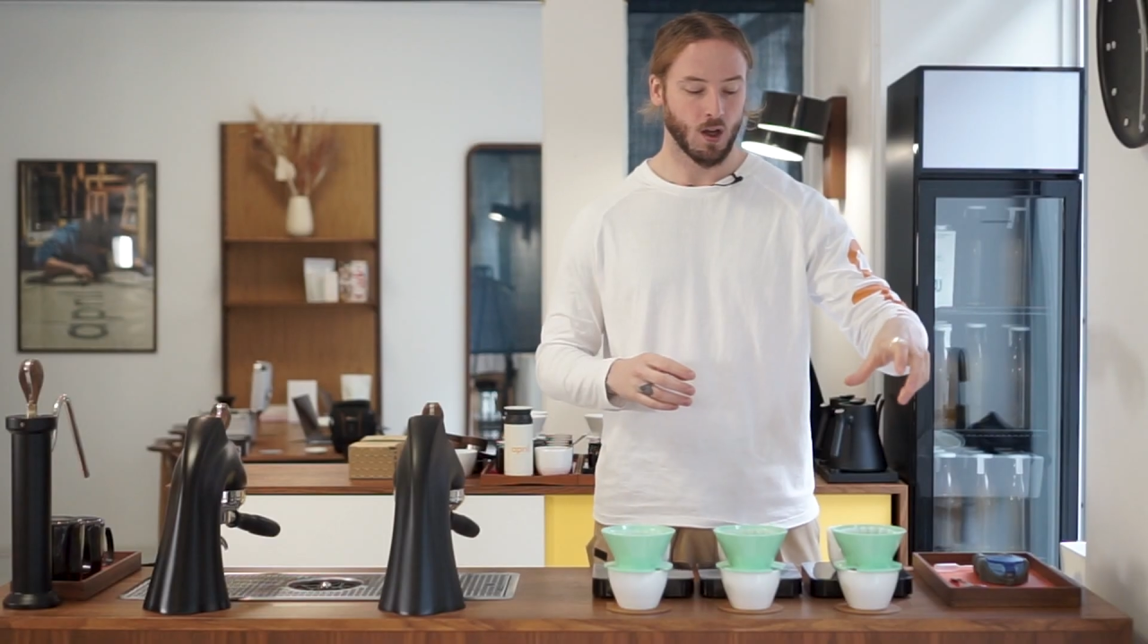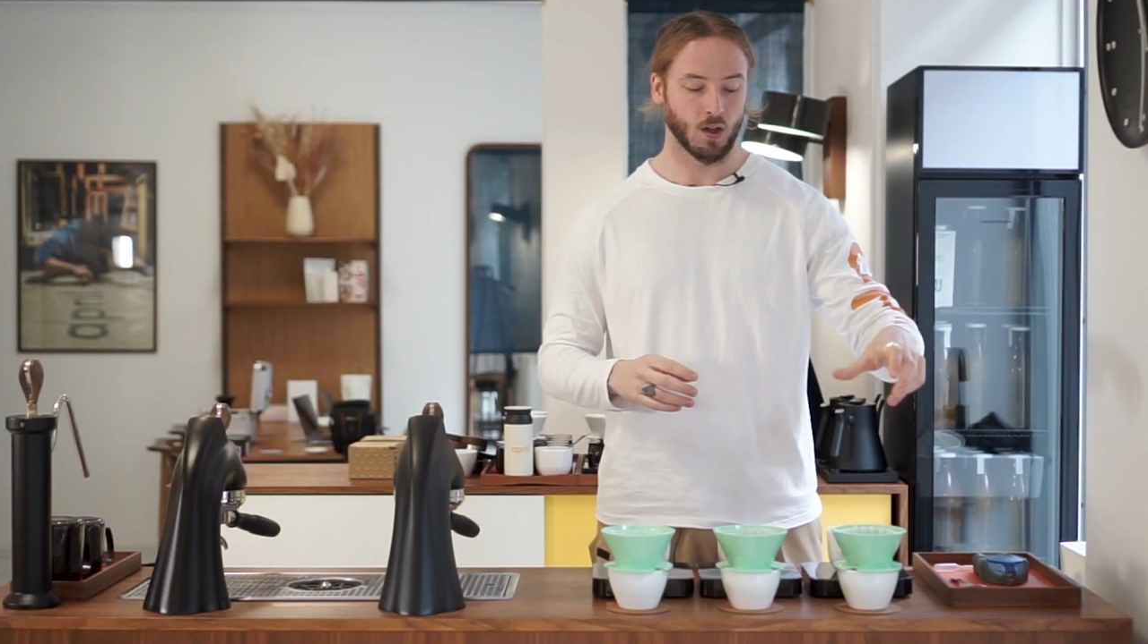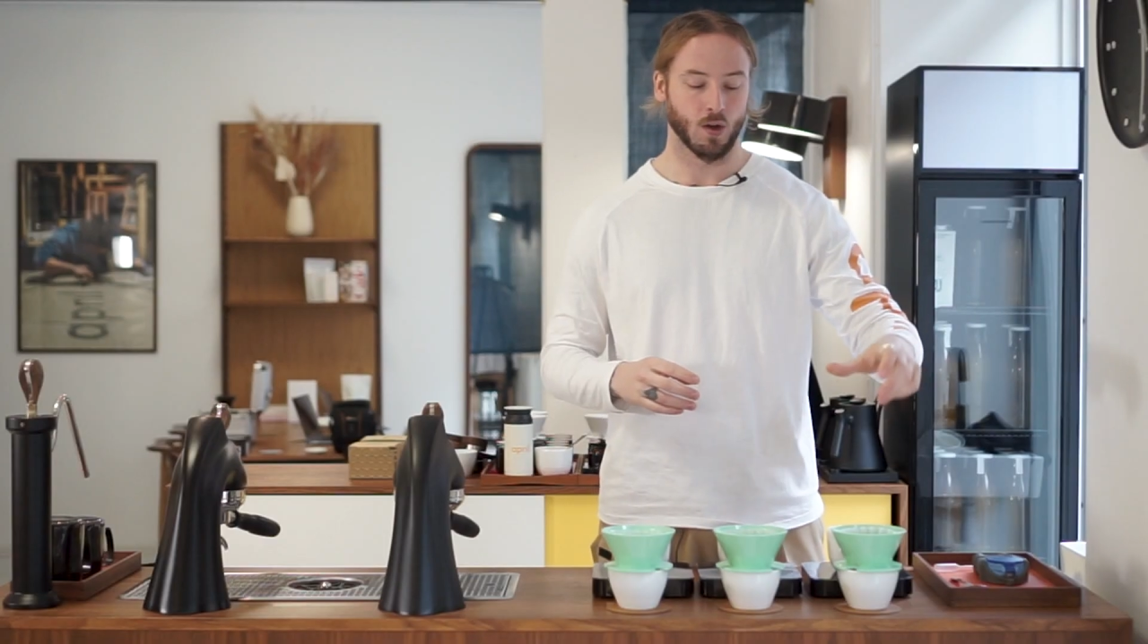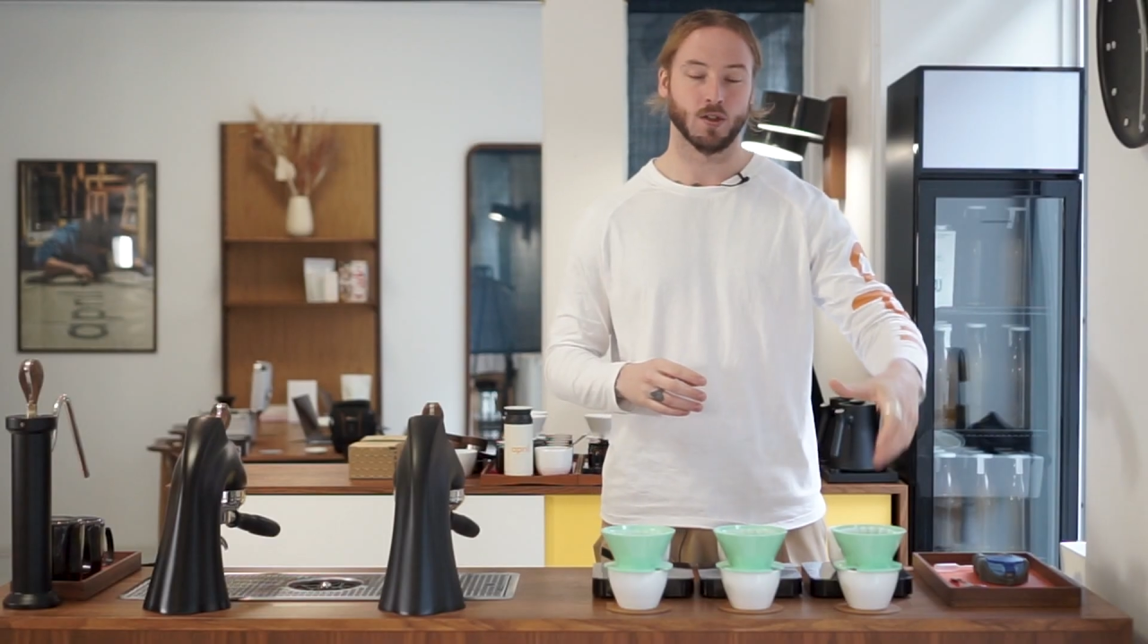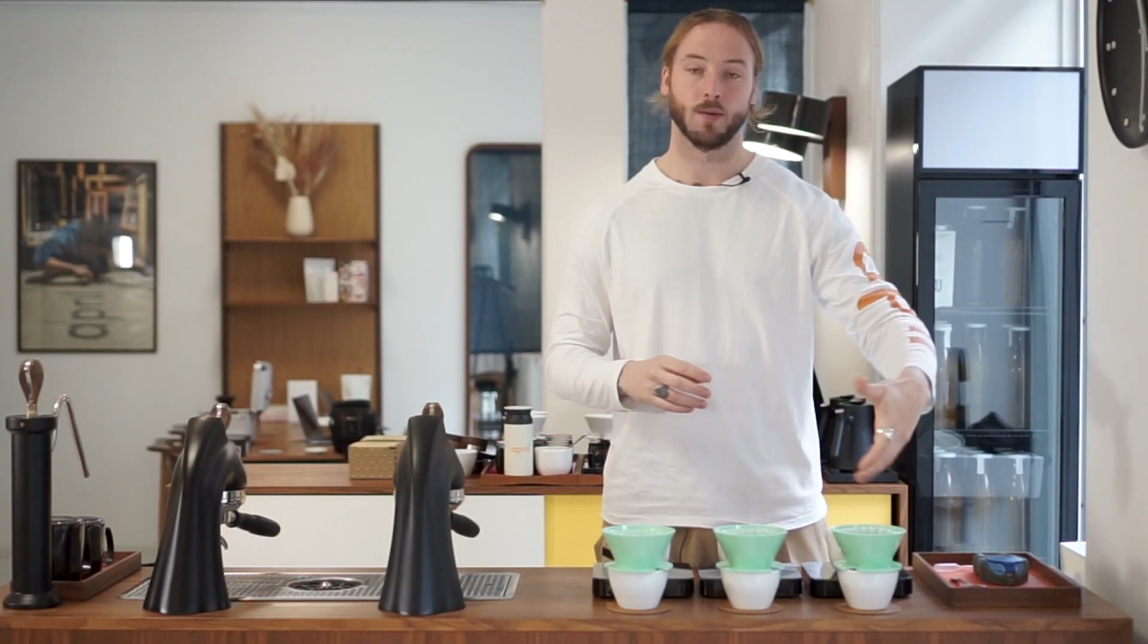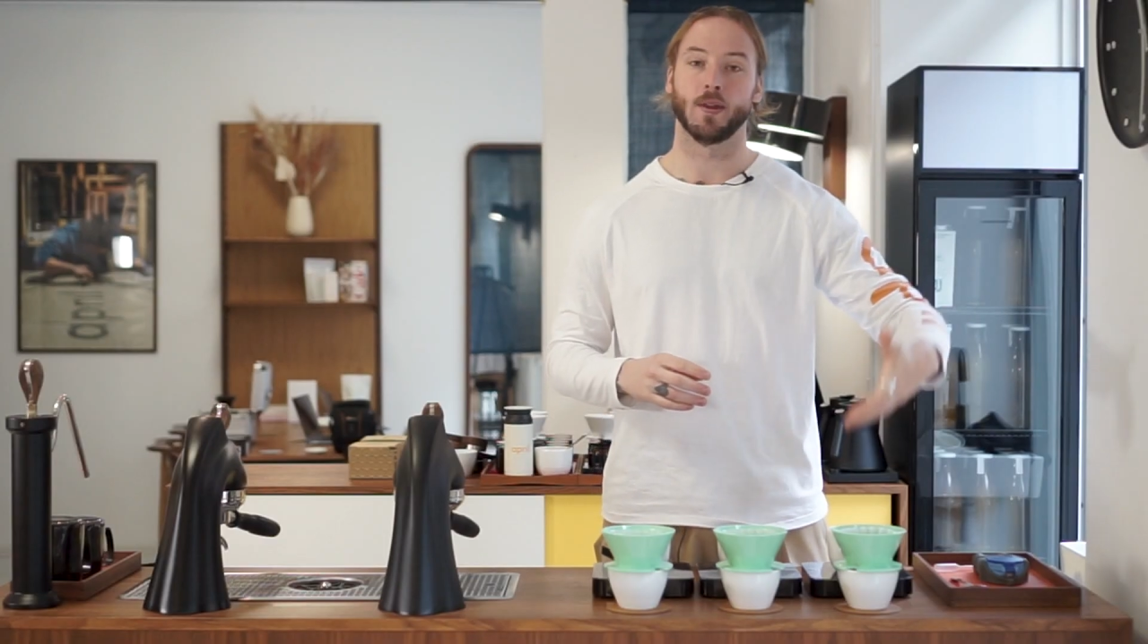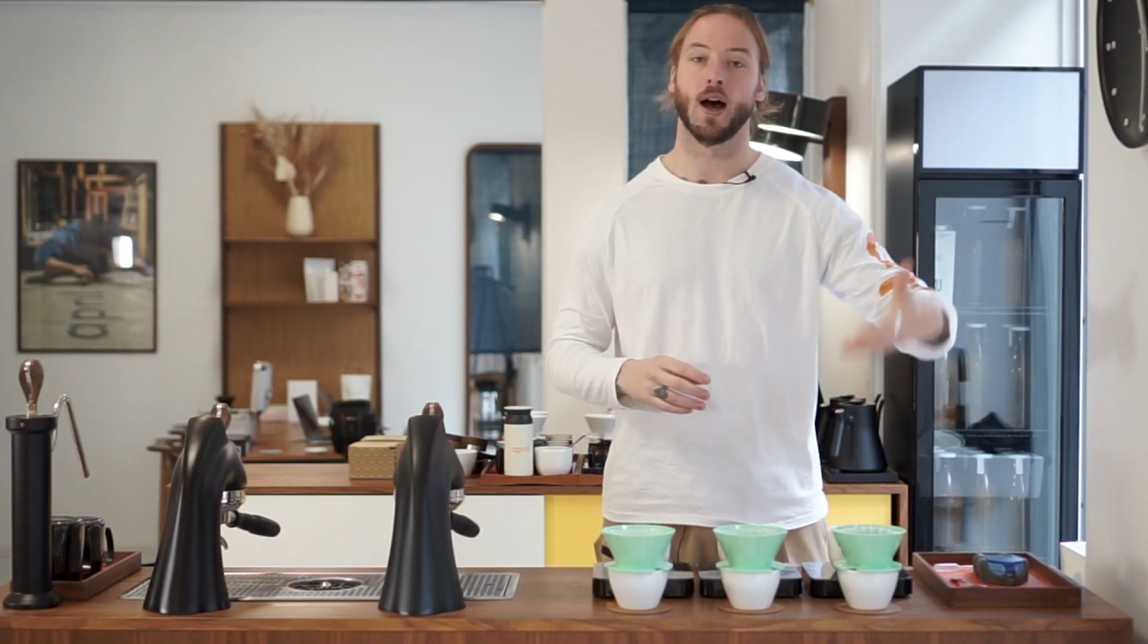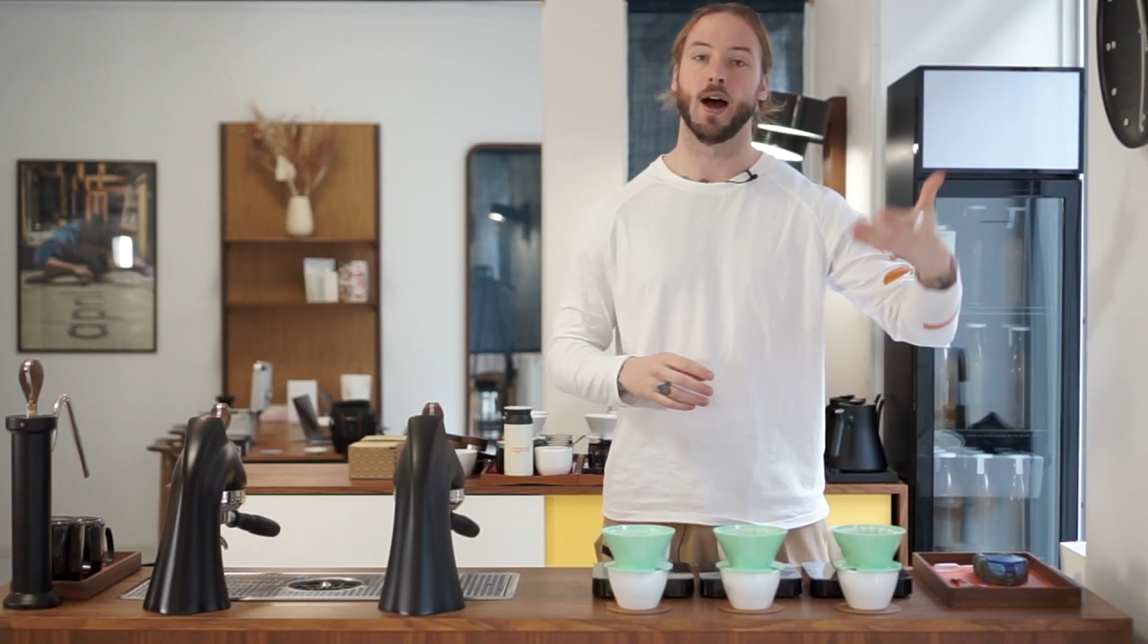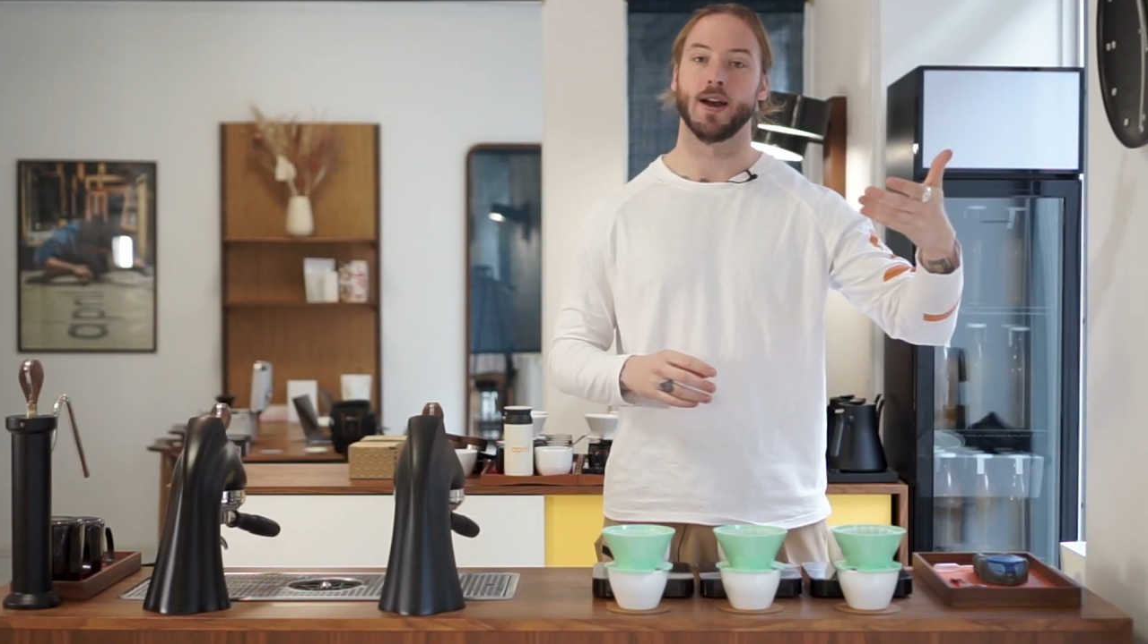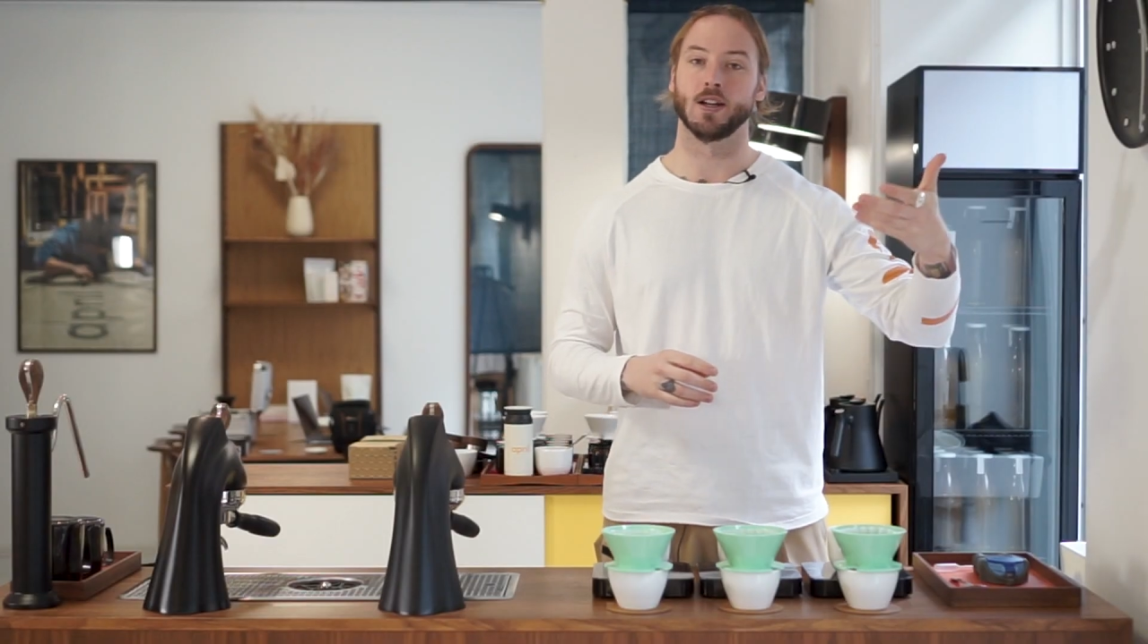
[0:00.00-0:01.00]
goes up the
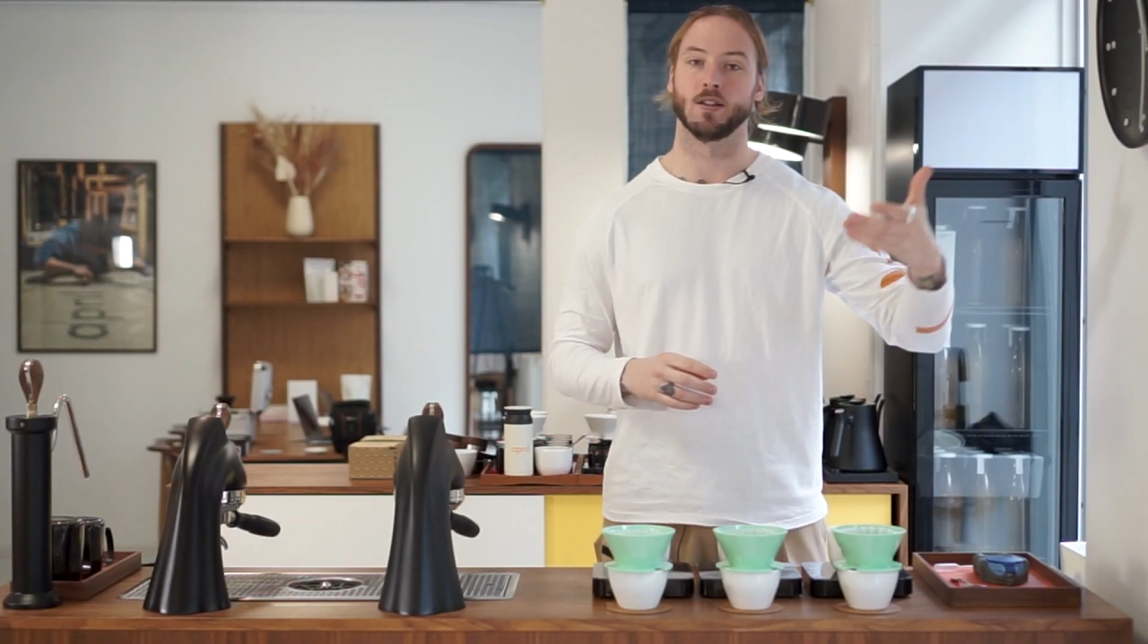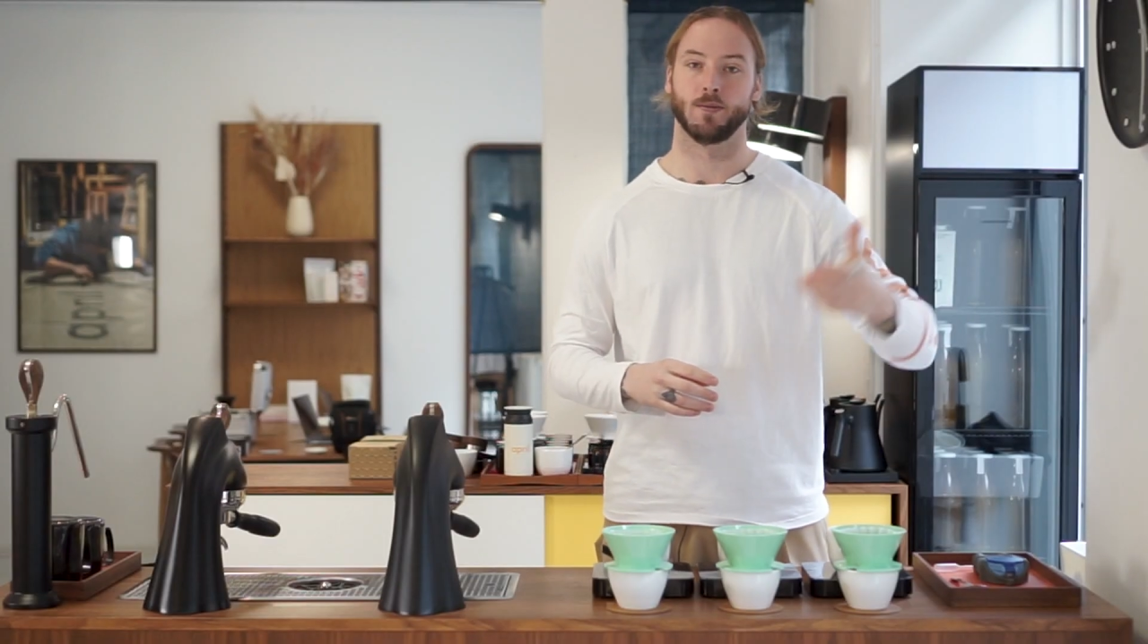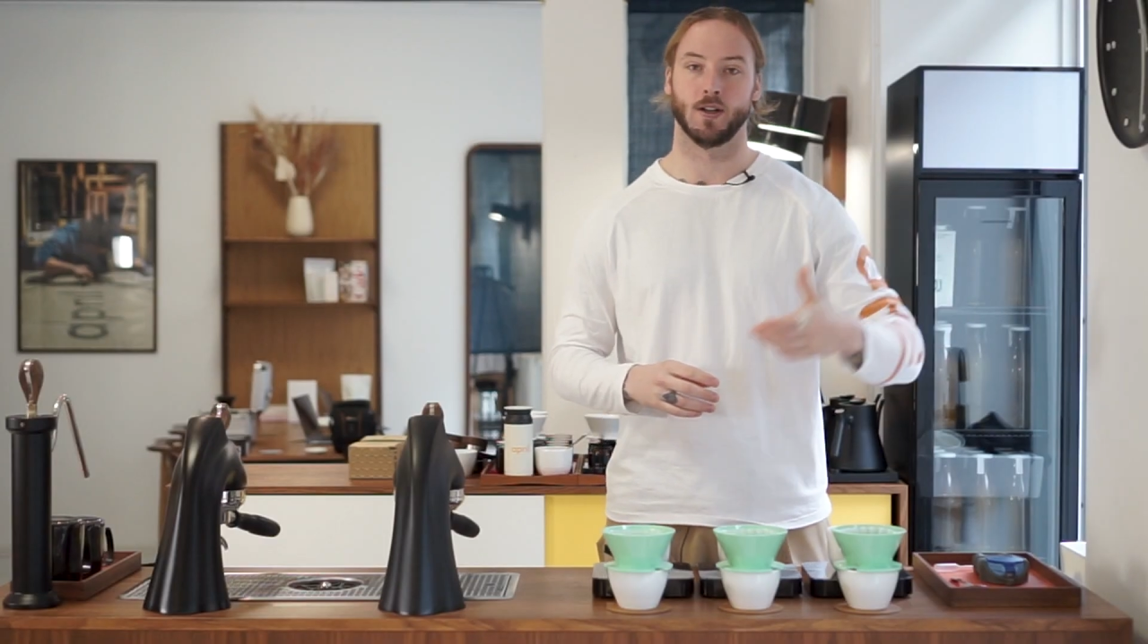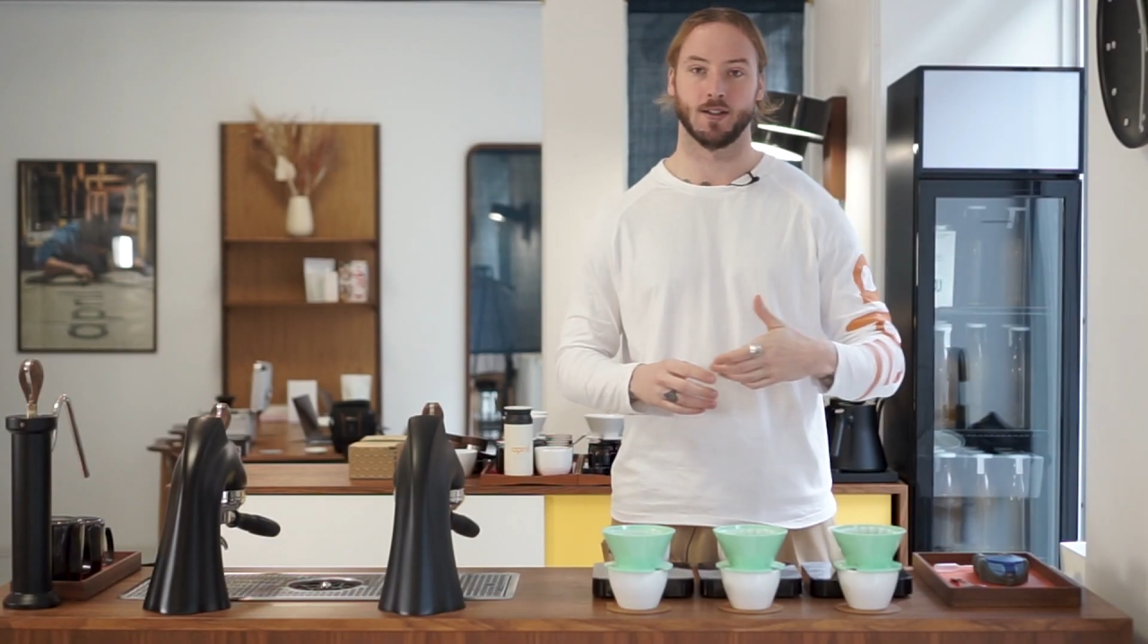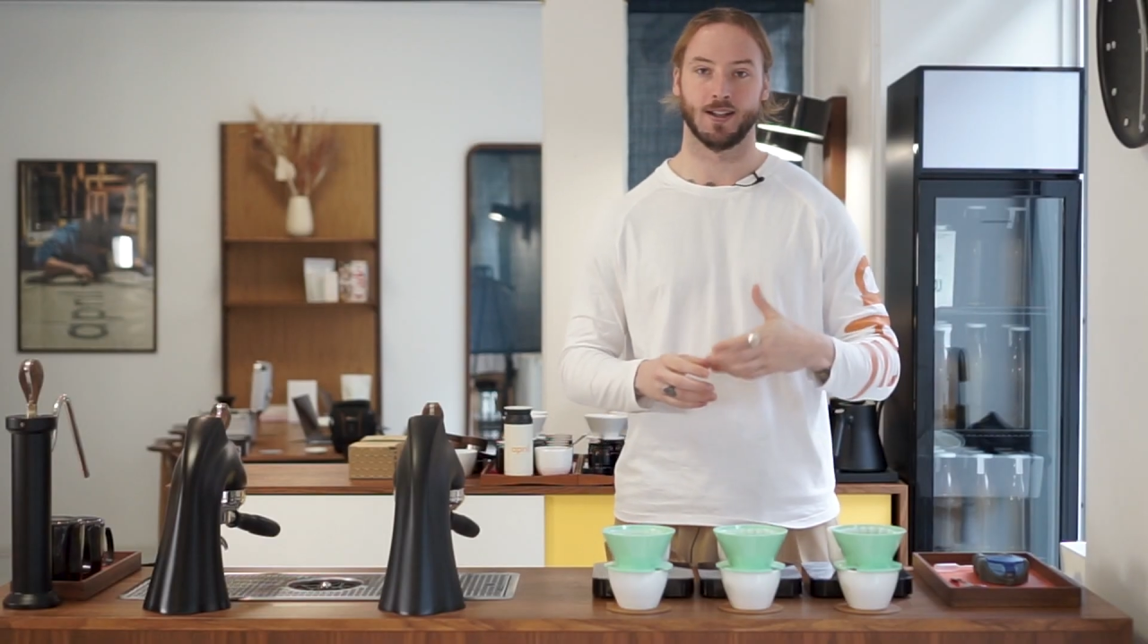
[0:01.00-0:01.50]
highest because